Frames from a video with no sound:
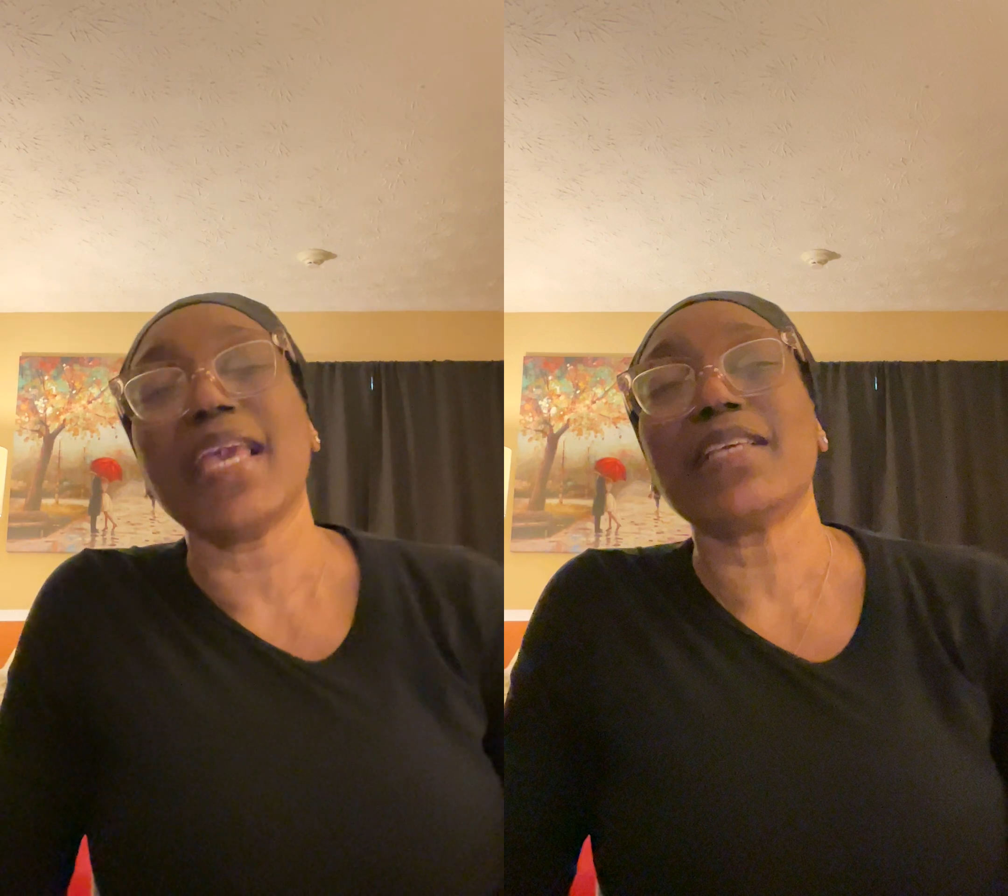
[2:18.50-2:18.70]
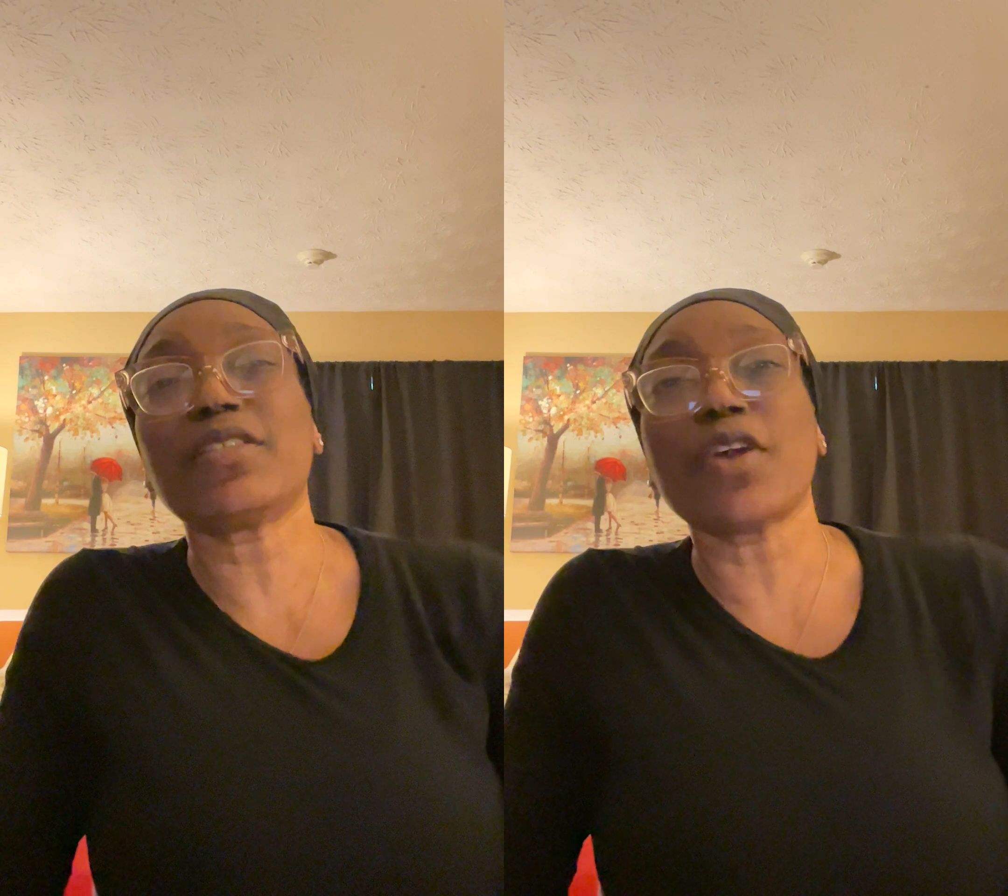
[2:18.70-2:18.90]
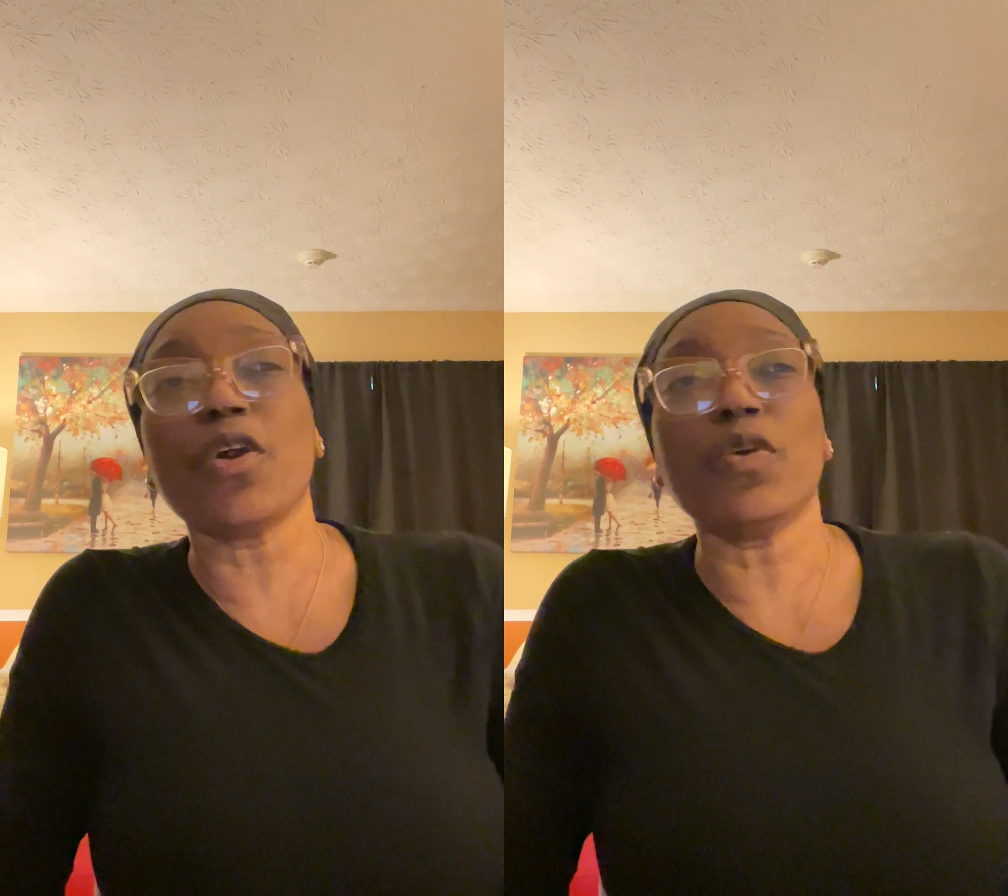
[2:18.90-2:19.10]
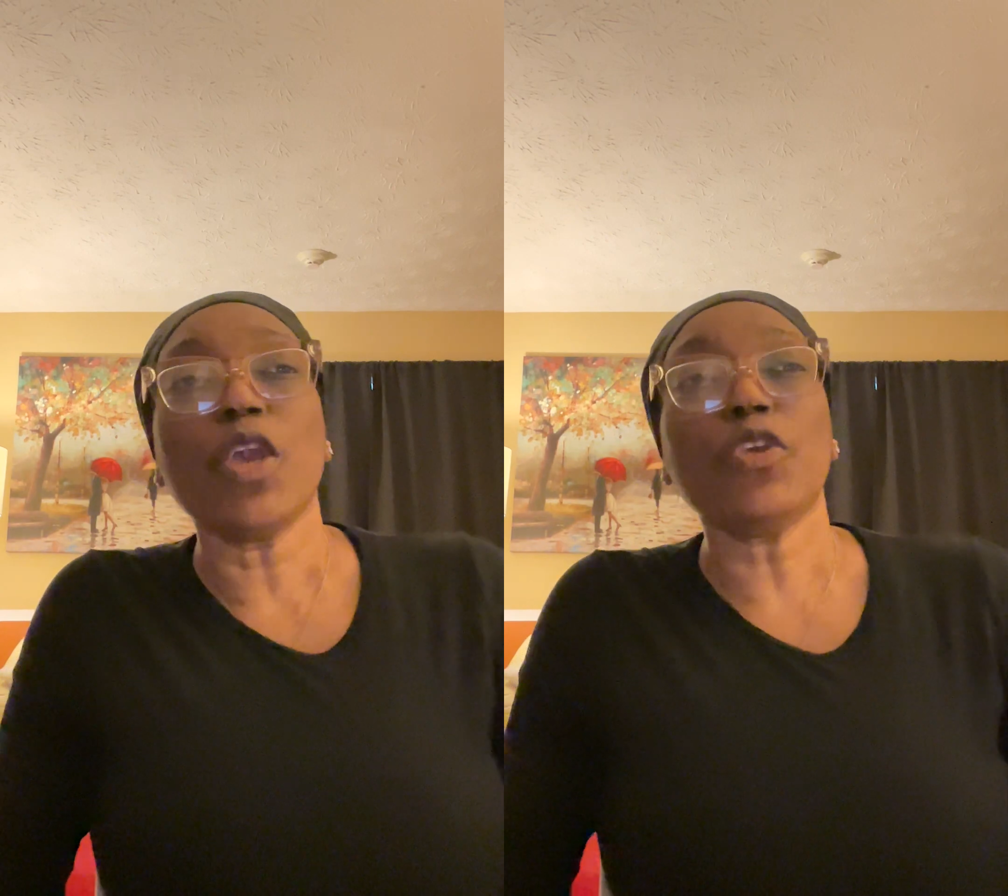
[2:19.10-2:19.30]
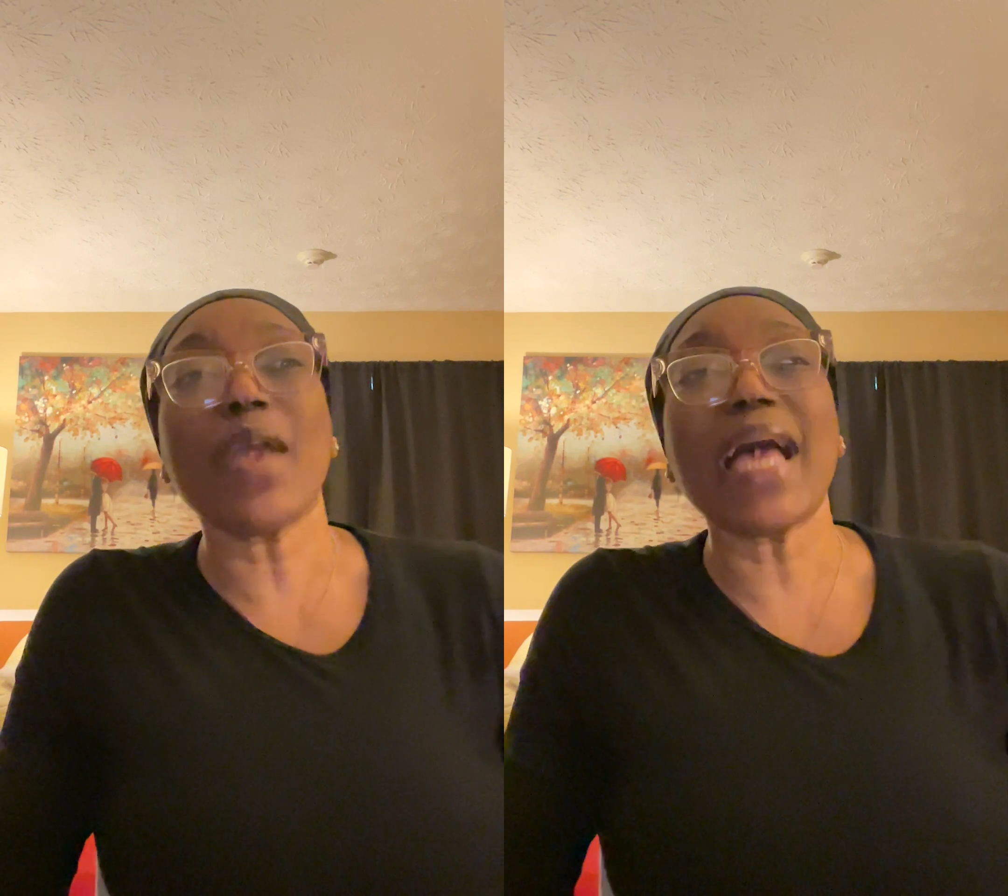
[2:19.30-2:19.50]
So
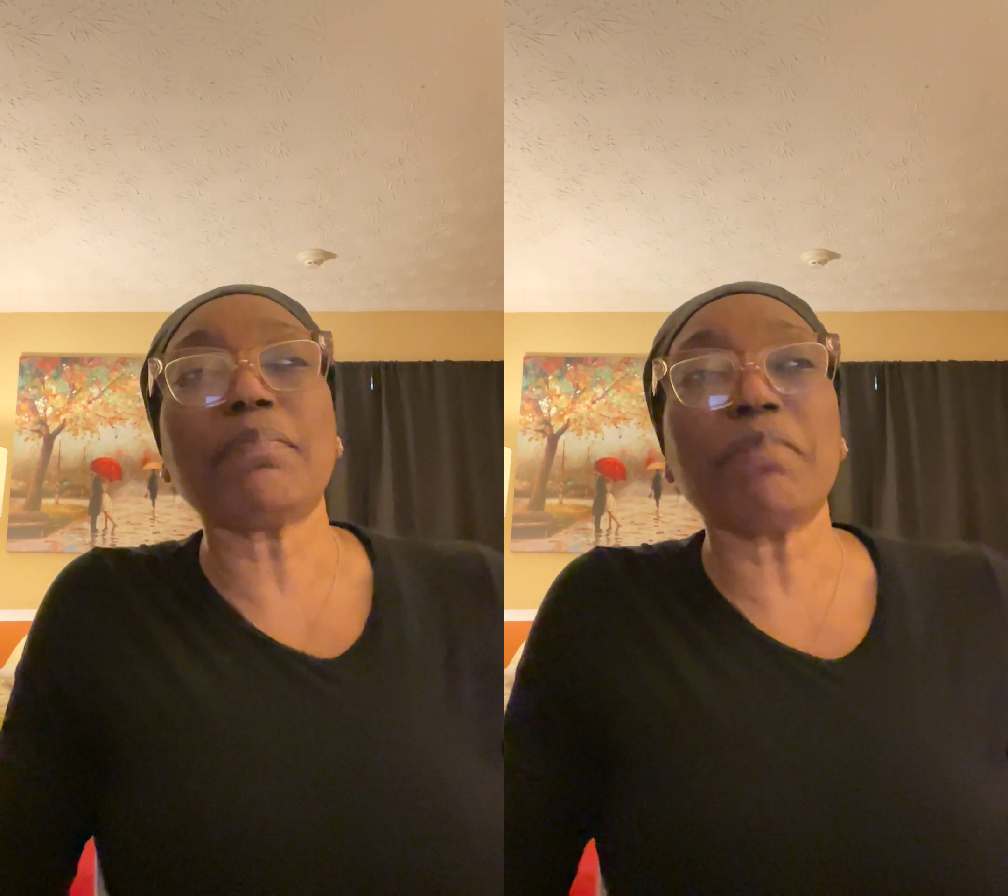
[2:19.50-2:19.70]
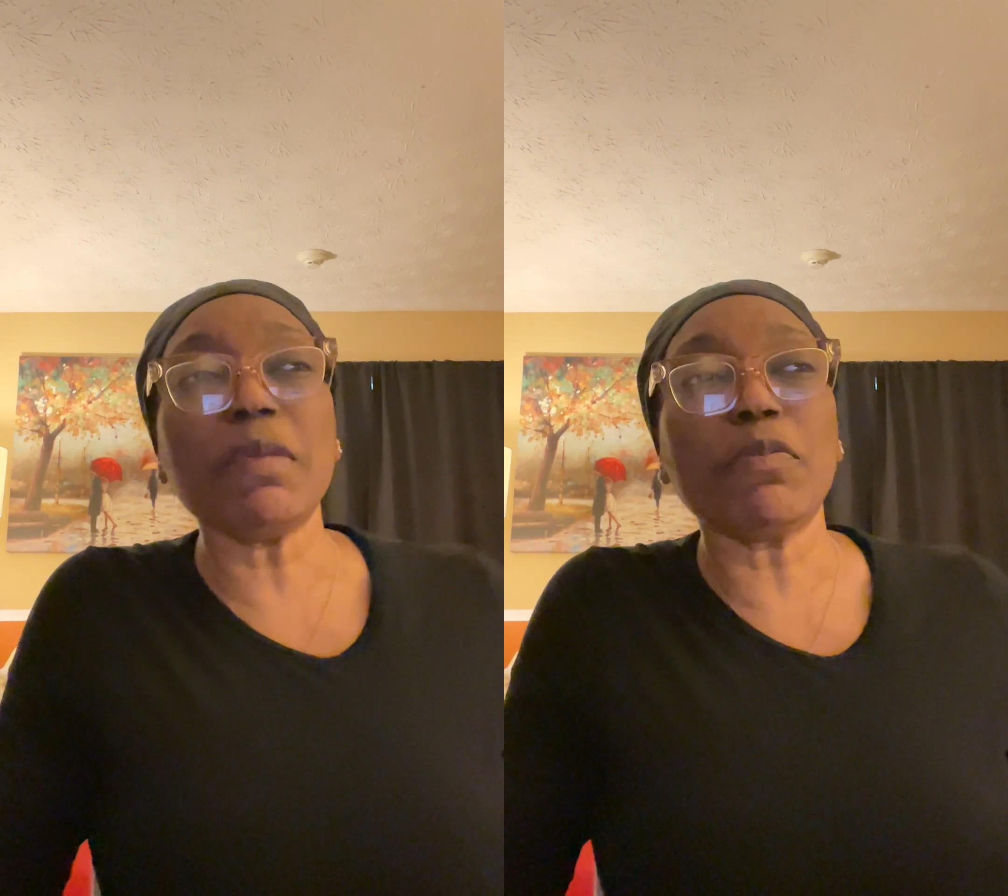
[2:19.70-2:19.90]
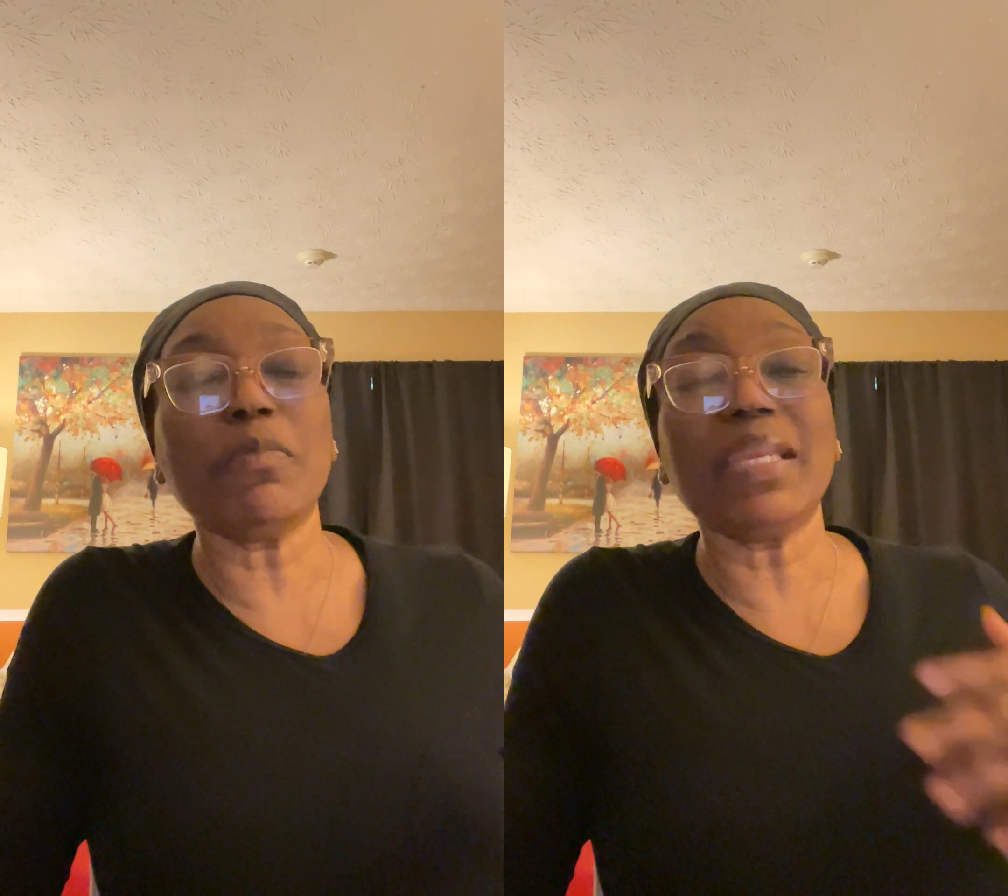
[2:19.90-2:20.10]
you had people